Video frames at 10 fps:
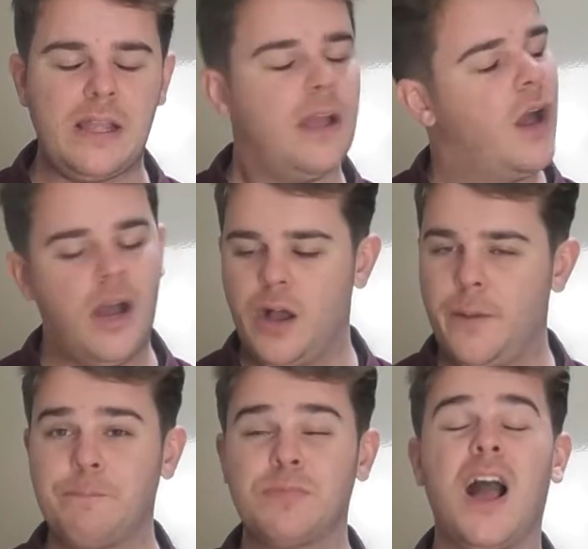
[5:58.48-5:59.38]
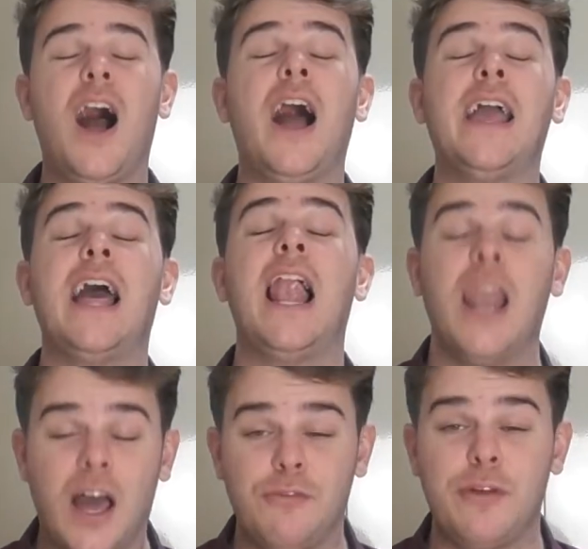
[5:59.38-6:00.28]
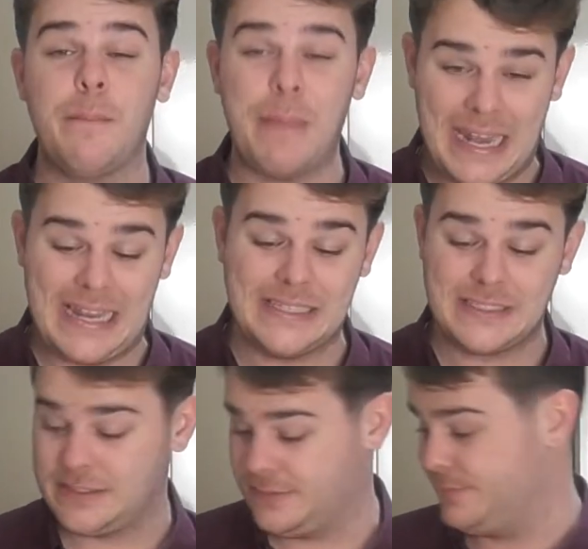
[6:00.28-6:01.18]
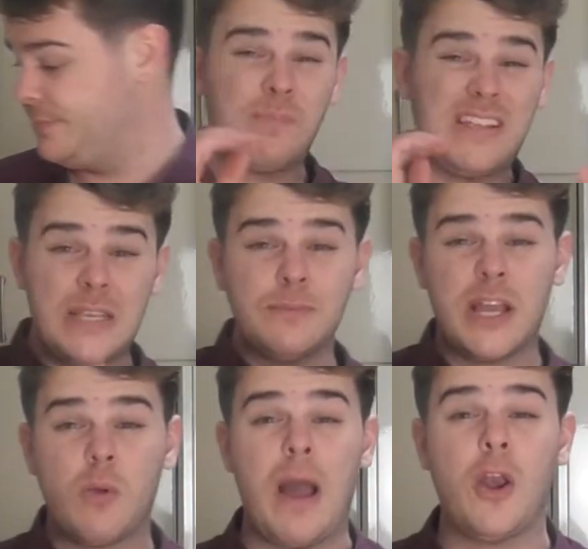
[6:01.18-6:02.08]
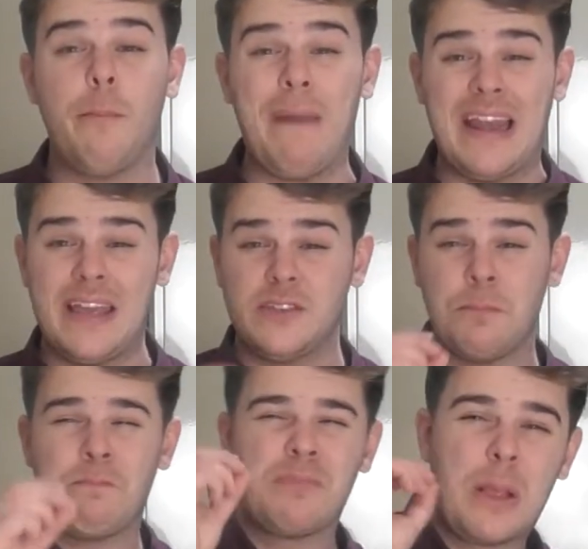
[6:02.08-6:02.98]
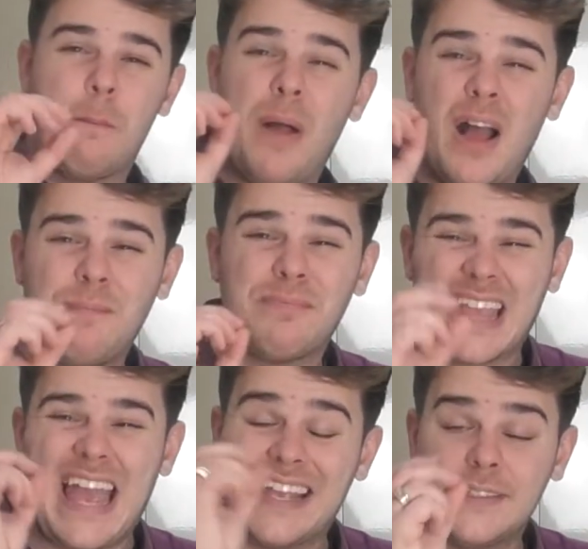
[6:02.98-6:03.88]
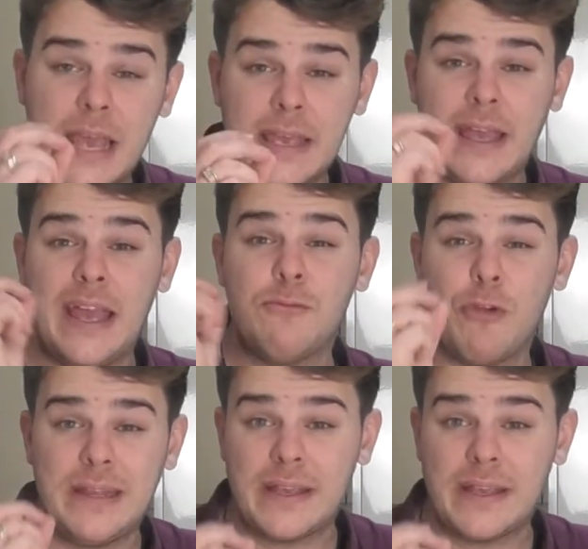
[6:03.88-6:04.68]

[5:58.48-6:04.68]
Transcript: Oh, I love Baileys. It seems like quite a lot of Baileys, but it can take it really